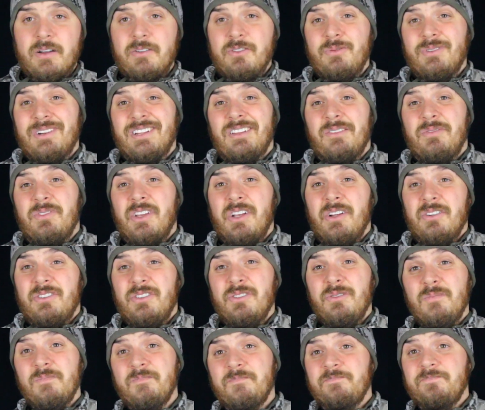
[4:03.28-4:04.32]
down to it, I love the gear
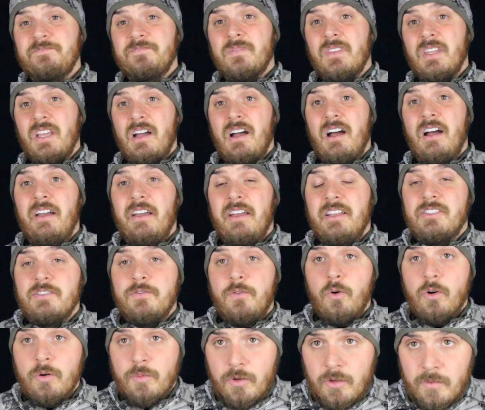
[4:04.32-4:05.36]
too. It's
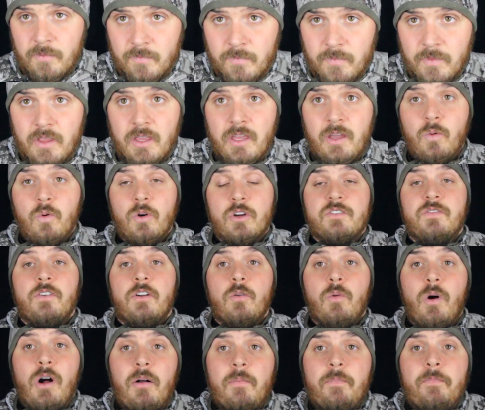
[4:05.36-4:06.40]
affordable, it works
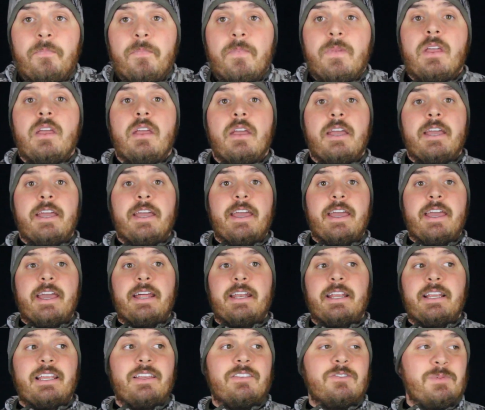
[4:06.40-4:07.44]
very well,
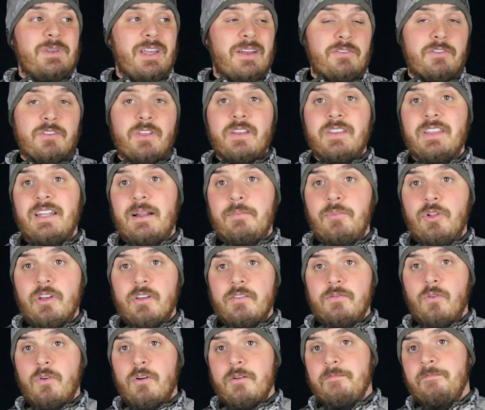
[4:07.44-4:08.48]
and it gives me everything that I'm
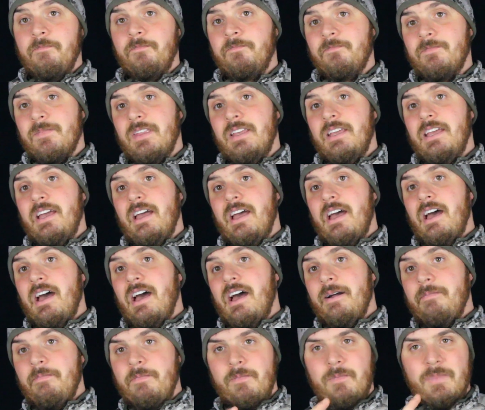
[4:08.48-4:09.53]
looking for.
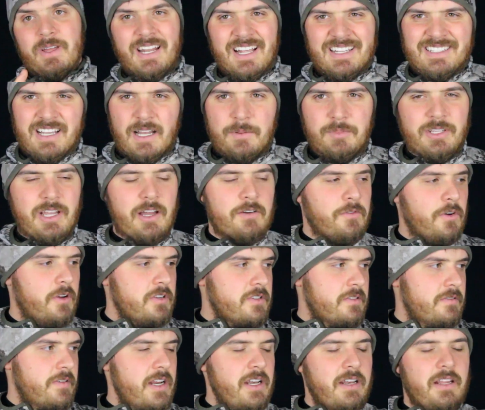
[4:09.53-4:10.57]
It has a couple
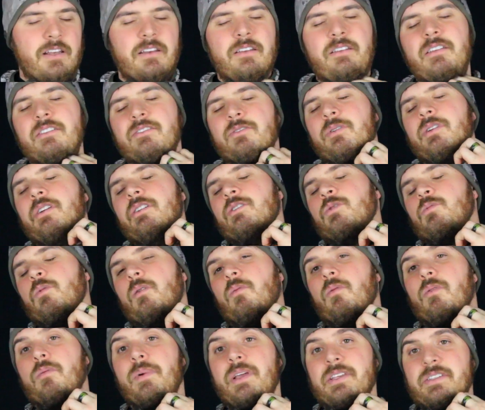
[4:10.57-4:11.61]
downfalls, right? And so here's
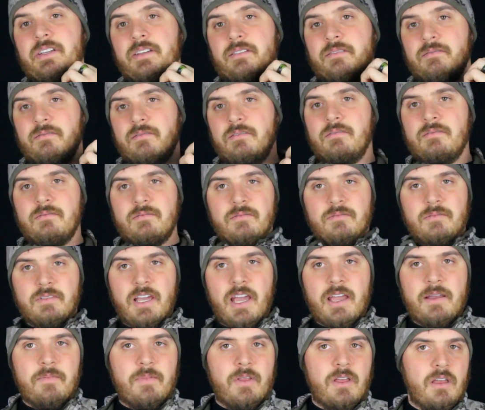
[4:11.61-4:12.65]
what we're missing,
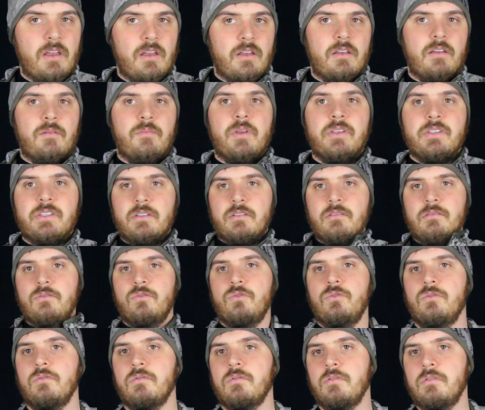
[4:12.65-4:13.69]
okay? Missing,
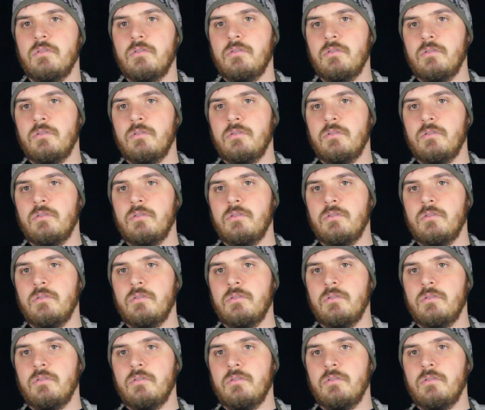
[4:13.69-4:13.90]
ooh.